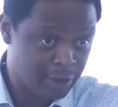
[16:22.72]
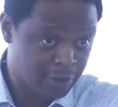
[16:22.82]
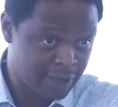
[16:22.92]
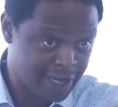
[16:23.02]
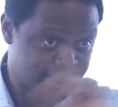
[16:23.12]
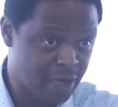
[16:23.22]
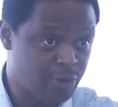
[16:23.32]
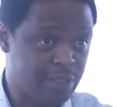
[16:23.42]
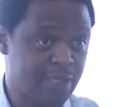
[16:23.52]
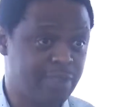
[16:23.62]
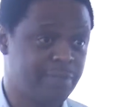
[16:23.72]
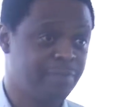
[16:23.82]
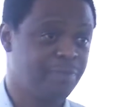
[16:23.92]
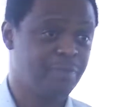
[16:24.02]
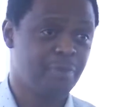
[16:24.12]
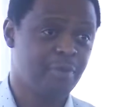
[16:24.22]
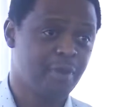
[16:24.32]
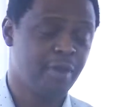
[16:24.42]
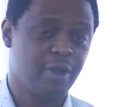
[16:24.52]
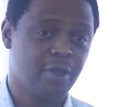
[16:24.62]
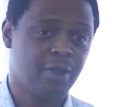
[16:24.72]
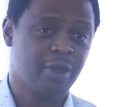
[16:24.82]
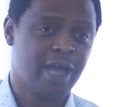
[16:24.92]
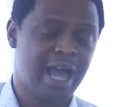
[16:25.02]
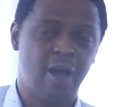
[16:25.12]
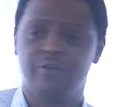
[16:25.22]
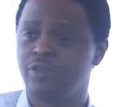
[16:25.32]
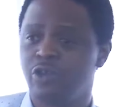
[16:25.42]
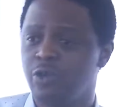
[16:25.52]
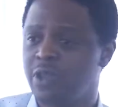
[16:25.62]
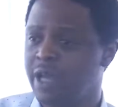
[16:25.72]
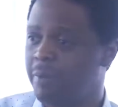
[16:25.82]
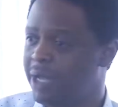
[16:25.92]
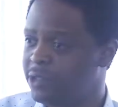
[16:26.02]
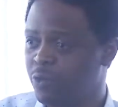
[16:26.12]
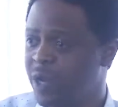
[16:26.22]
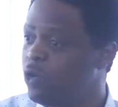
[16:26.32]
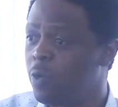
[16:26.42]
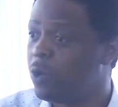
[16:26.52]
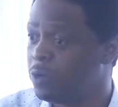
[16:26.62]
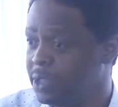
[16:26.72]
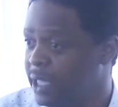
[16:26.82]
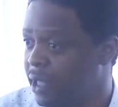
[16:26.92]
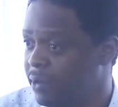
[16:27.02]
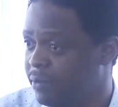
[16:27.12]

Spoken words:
Here's how you test. How often did you think about it when no one was there?